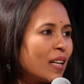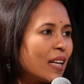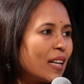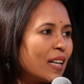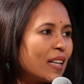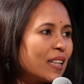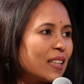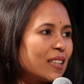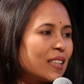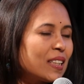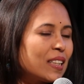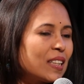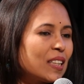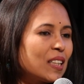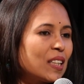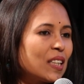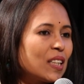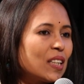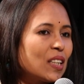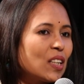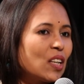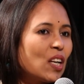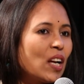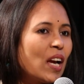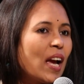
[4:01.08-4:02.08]

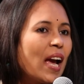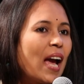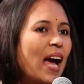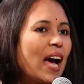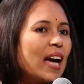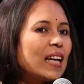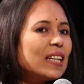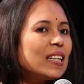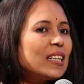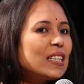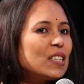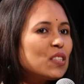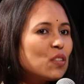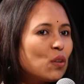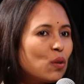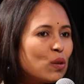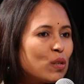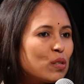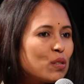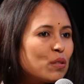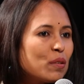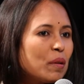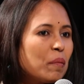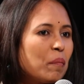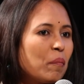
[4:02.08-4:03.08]
and it's
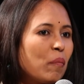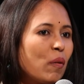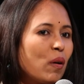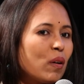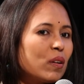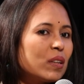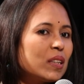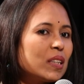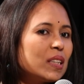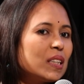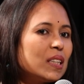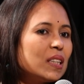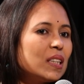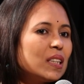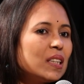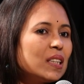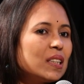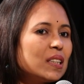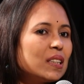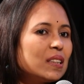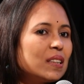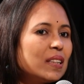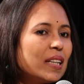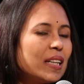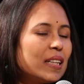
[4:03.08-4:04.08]
also
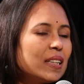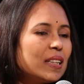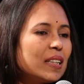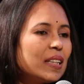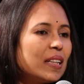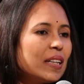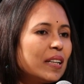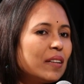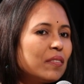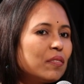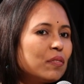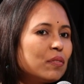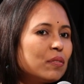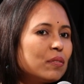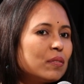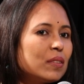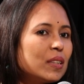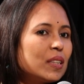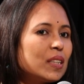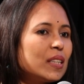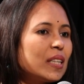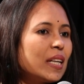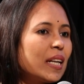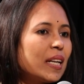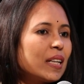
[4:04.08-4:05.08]
important that if
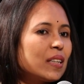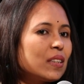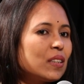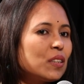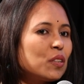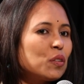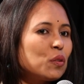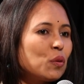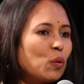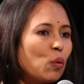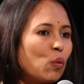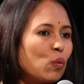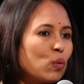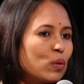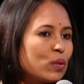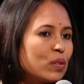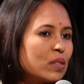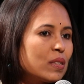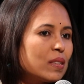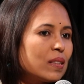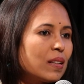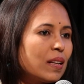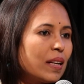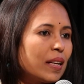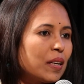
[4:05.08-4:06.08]
the director
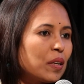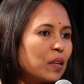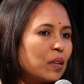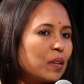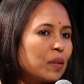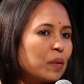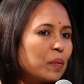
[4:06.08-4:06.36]
knows, like,